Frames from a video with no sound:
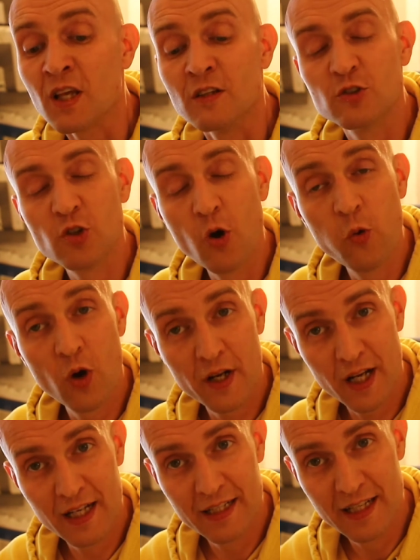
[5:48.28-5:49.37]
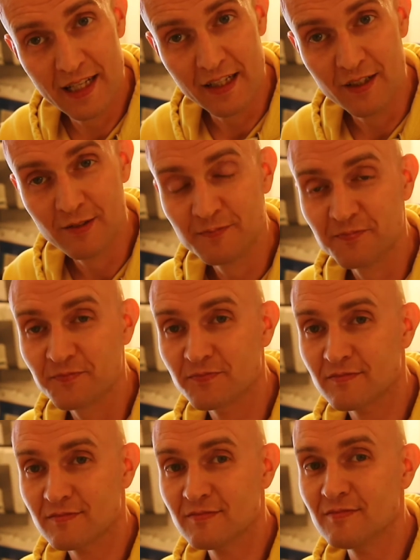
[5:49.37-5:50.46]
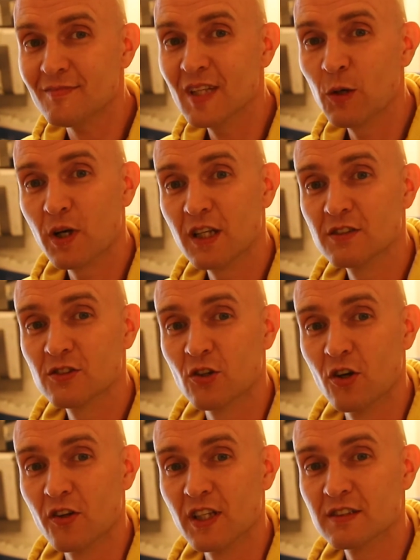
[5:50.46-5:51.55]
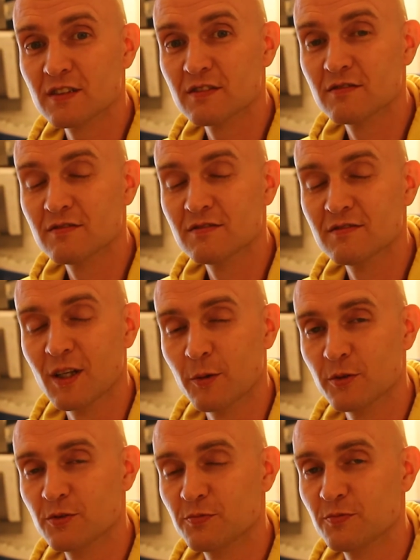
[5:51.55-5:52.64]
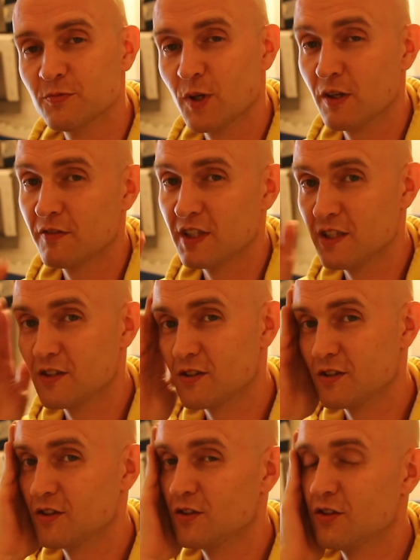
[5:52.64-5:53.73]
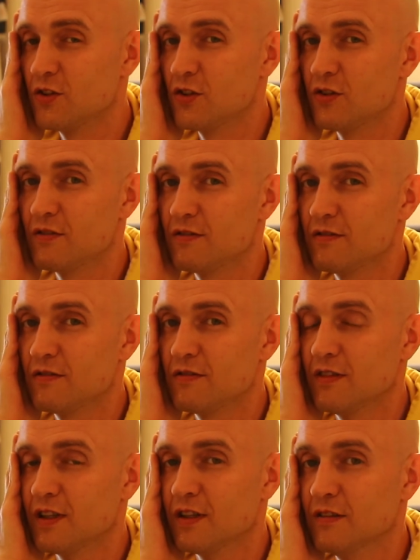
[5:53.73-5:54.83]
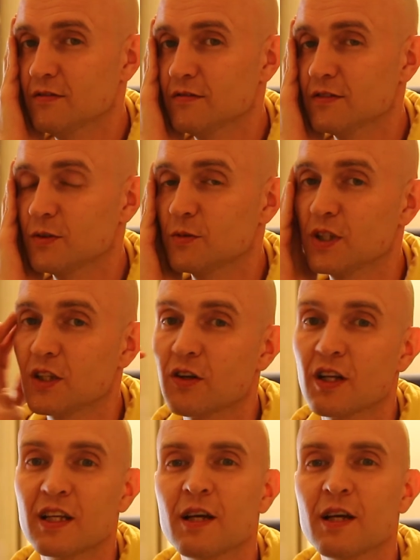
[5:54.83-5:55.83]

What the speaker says: So what I did when I saw this, it was one of these, what do you call it?